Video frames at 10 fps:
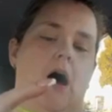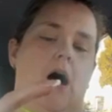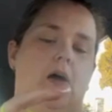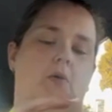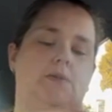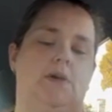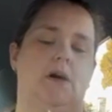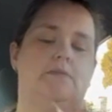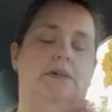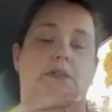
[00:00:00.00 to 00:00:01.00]
I always
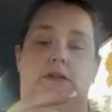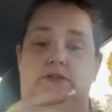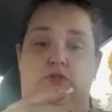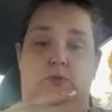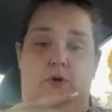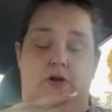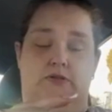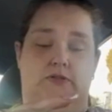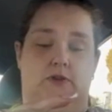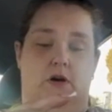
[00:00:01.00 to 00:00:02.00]
have at least 2
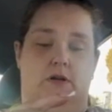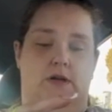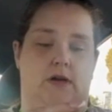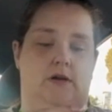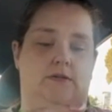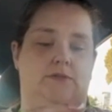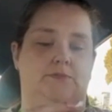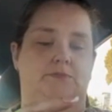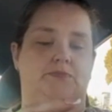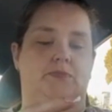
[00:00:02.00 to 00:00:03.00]
projects on hand
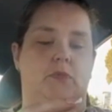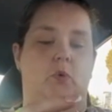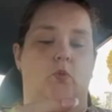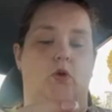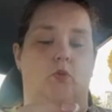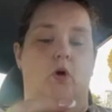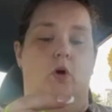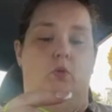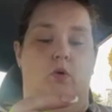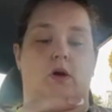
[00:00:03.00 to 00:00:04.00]

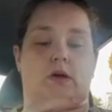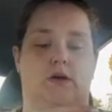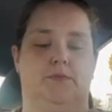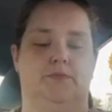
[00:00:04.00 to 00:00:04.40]
working.